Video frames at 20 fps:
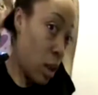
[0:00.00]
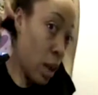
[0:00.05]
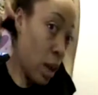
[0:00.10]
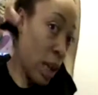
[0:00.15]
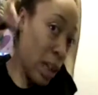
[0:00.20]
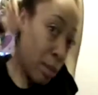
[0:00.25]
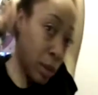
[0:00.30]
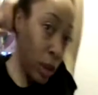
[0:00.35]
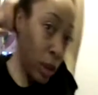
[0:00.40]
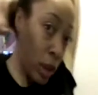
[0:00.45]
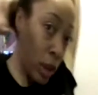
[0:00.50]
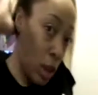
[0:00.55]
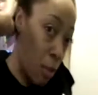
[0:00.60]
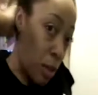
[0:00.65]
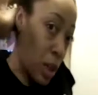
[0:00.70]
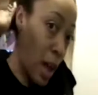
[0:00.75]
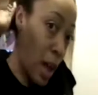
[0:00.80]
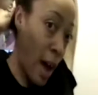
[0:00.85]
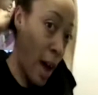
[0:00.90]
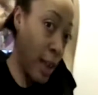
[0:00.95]
And I'm just going to
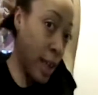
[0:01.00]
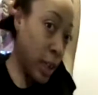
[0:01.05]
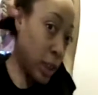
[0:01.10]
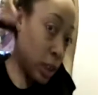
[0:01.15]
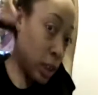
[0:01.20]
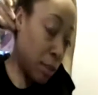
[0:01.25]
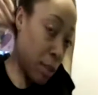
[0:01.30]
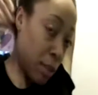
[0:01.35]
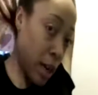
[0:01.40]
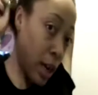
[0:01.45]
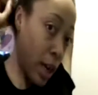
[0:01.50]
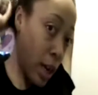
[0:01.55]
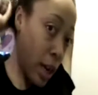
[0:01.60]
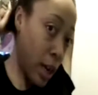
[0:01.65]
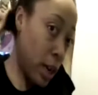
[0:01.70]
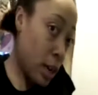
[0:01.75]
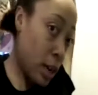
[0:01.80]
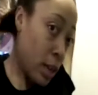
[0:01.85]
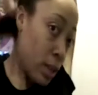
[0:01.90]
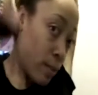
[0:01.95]
apply that to my
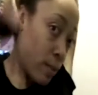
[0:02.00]
hair.